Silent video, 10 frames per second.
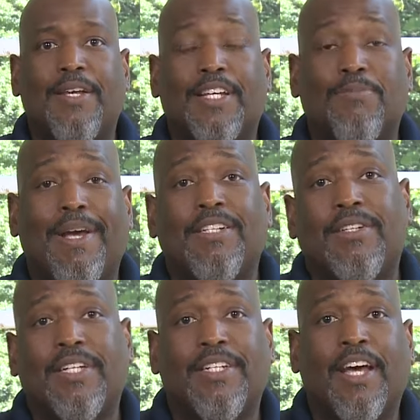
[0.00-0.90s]

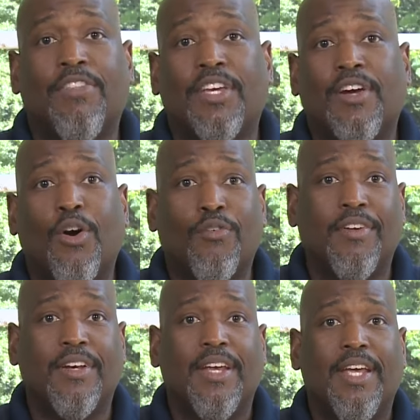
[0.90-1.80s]
especially Delta
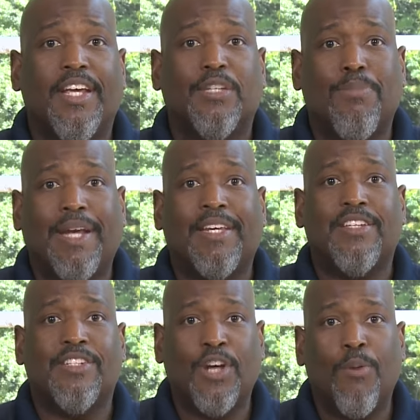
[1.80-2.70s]
Colvin expected
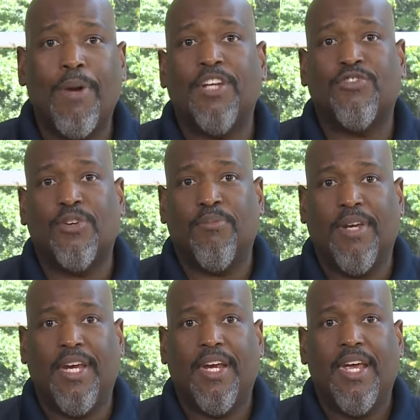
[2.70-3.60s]
so much from
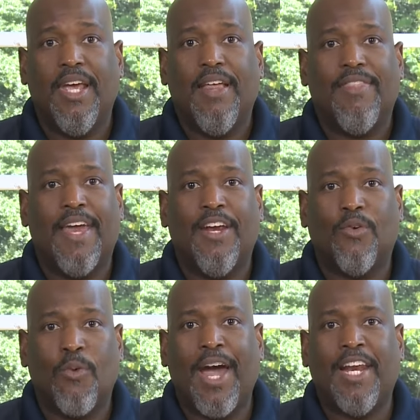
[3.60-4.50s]
me that it
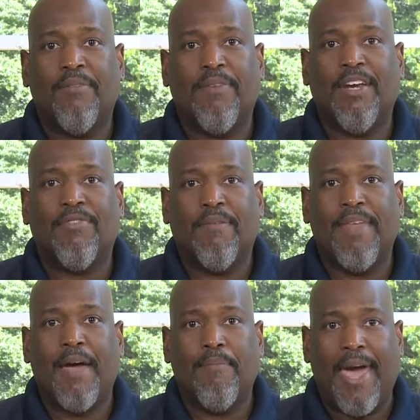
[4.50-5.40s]
righted me from
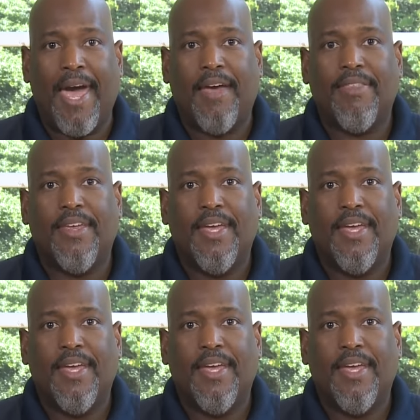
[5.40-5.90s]
that path.